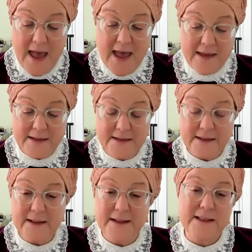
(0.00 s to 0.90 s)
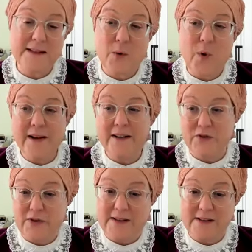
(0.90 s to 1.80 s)
And it's quite
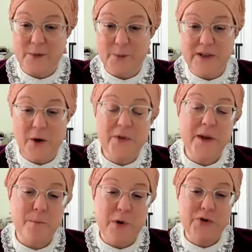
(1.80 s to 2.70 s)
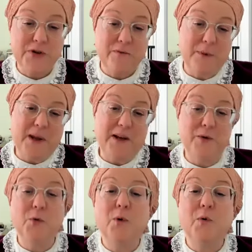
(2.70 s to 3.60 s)
interesting. We know that Moshe
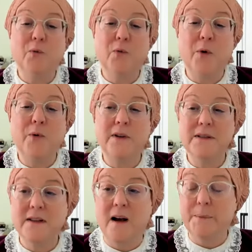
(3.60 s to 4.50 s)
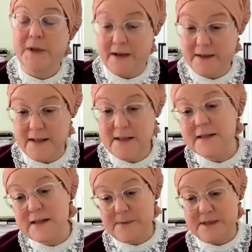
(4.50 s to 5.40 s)
Rabbeinu wrote Psalm 90,
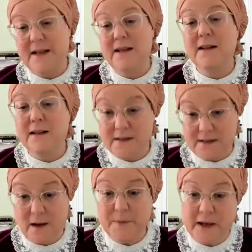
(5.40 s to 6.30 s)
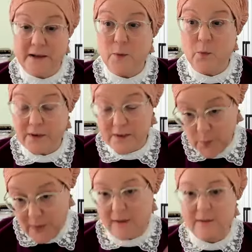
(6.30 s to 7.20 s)
and some say Psalm 91 as
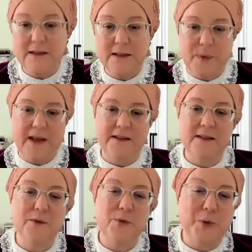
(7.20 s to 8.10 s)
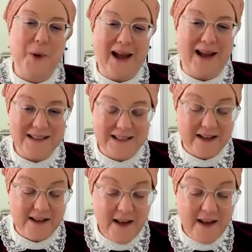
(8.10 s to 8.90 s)
well. It depends who you ask.